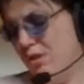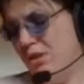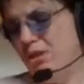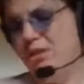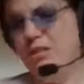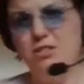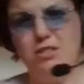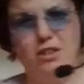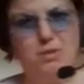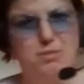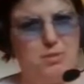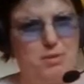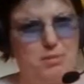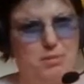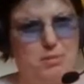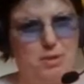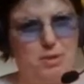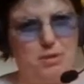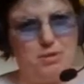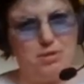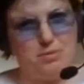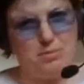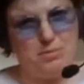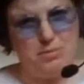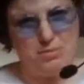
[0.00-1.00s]
At the top of the
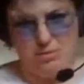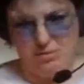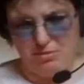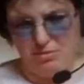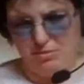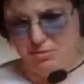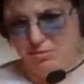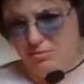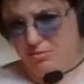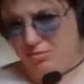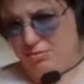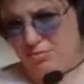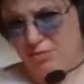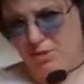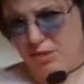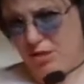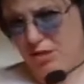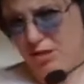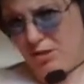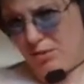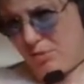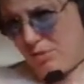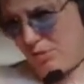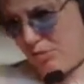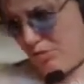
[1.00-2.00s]
box, but
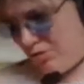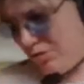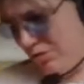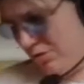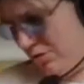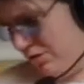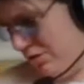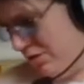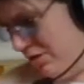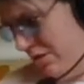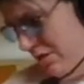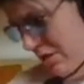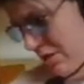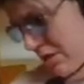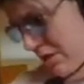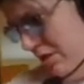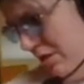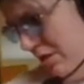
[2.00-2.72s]
they're in a box.